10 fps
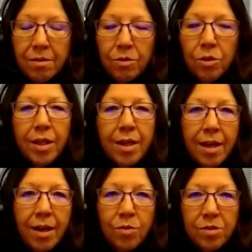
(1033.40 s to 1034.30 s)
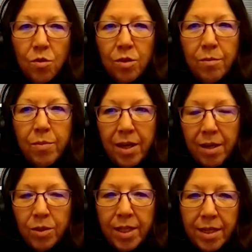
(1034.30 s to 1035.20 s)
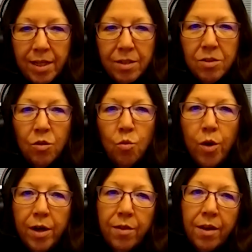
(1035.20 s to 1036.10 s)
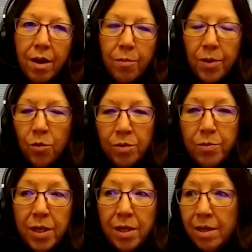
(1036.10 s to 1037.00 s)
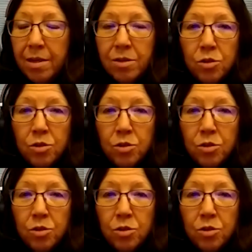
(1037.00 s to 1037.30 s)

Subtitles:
looking at was going to be able to handle where the company would be